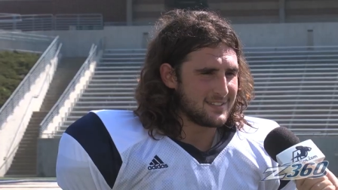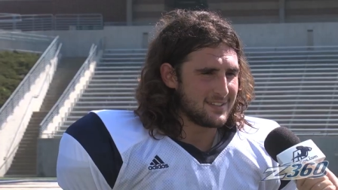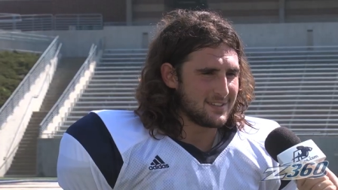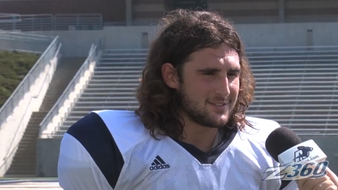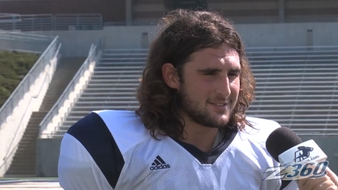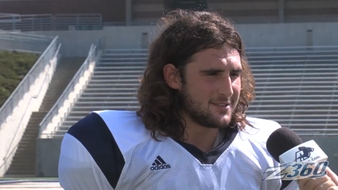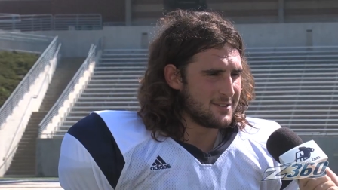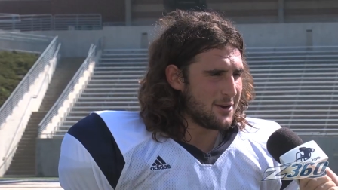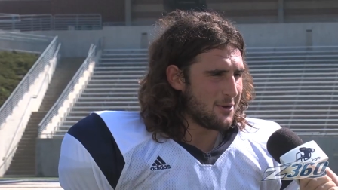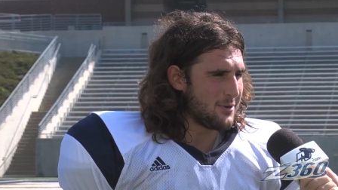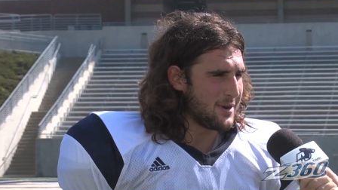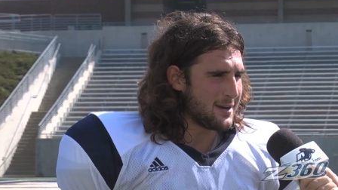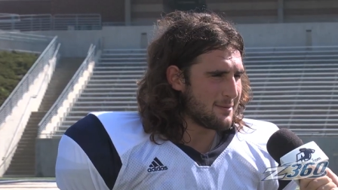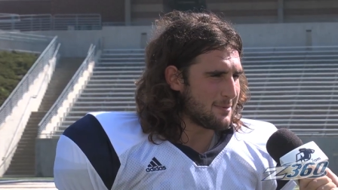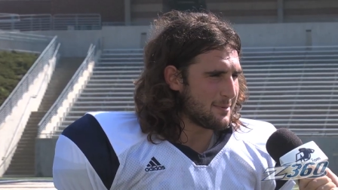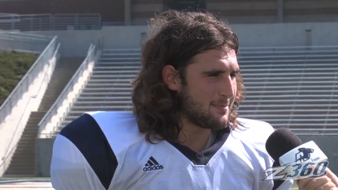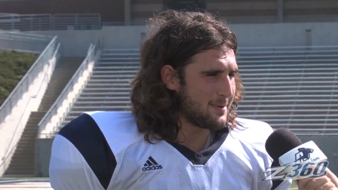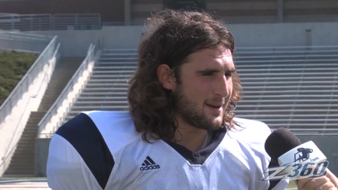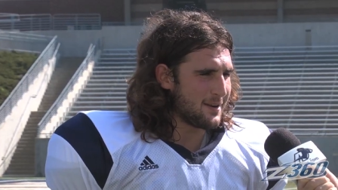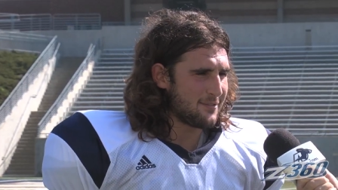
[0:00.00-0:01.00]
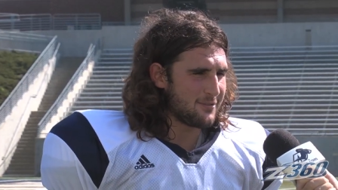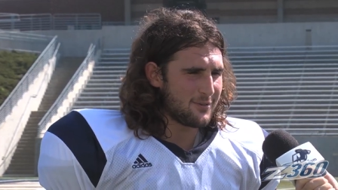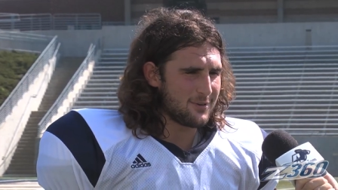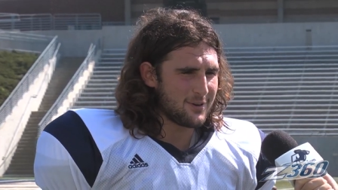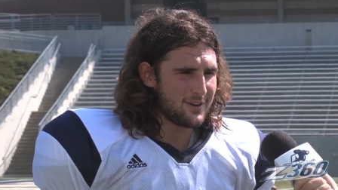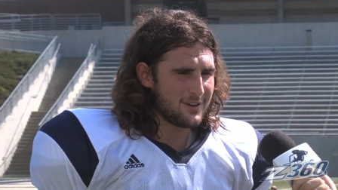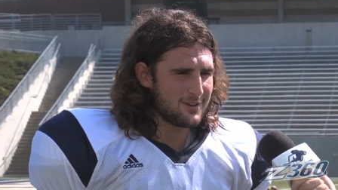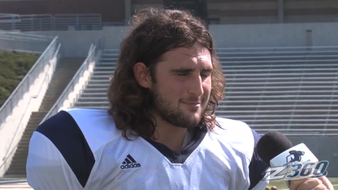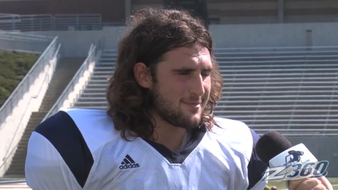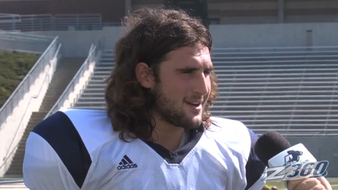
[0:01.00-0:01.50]
There's no way to prepare
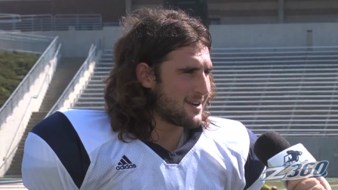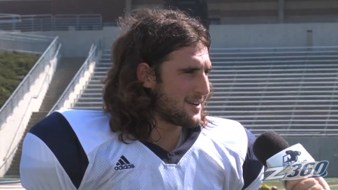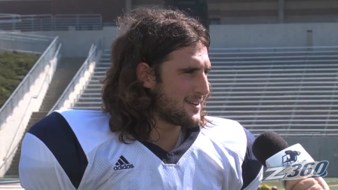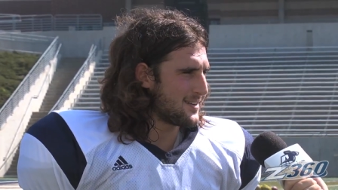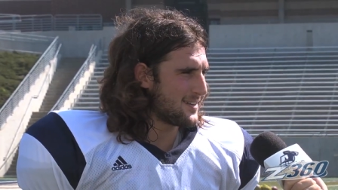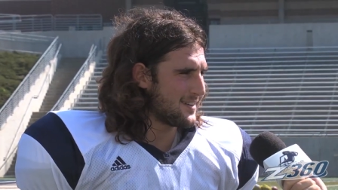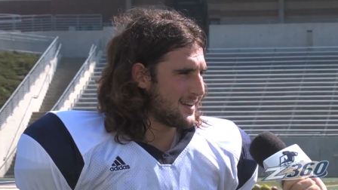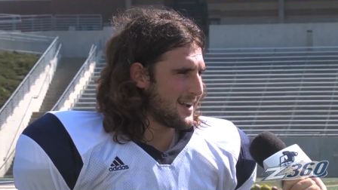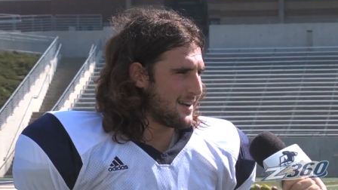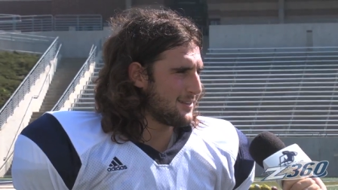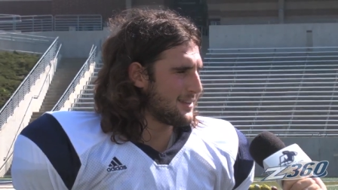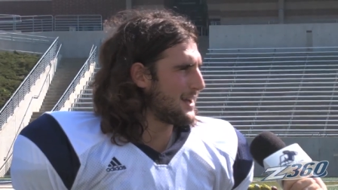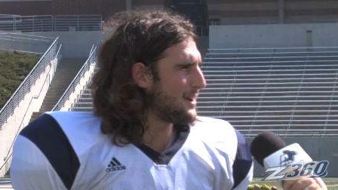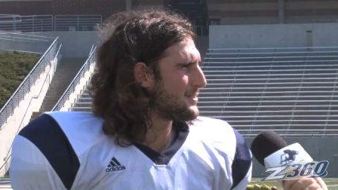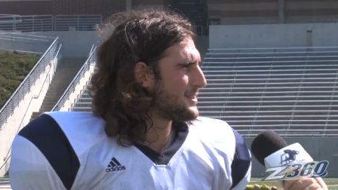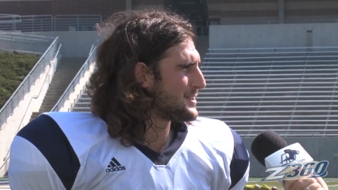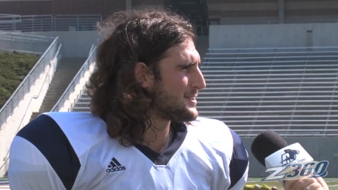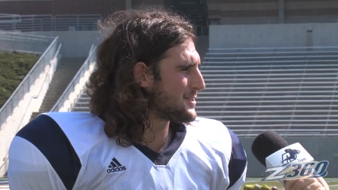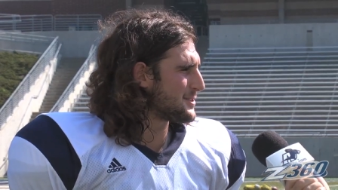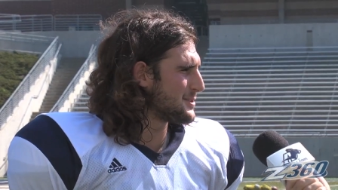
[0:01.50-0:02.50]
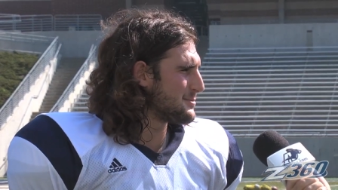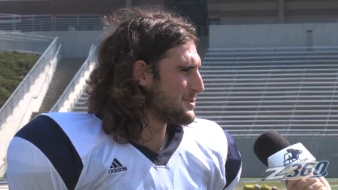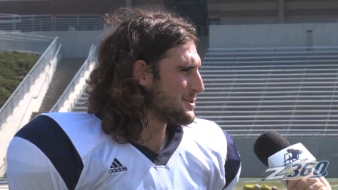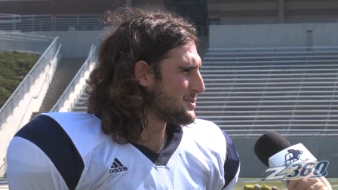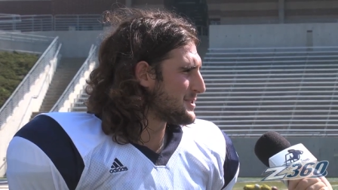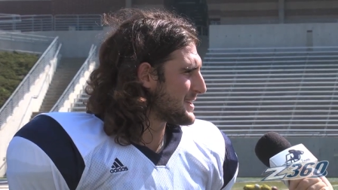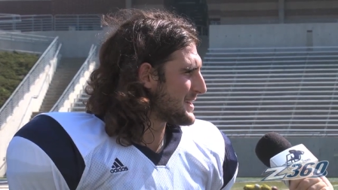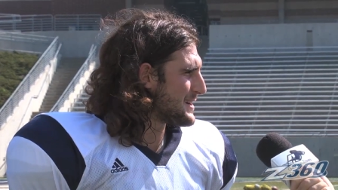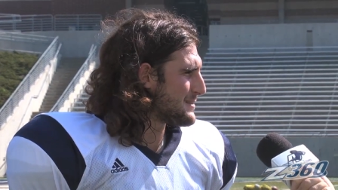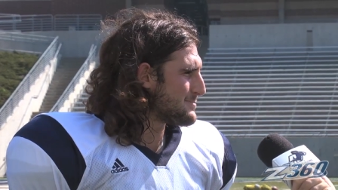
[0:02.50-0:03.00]
for it, no matter how loud they turn the
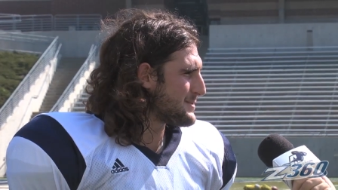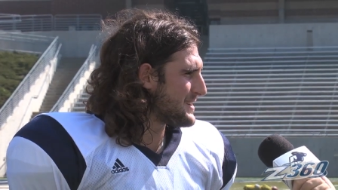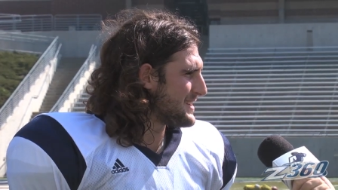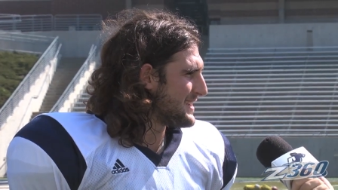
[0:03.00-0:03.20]
music up in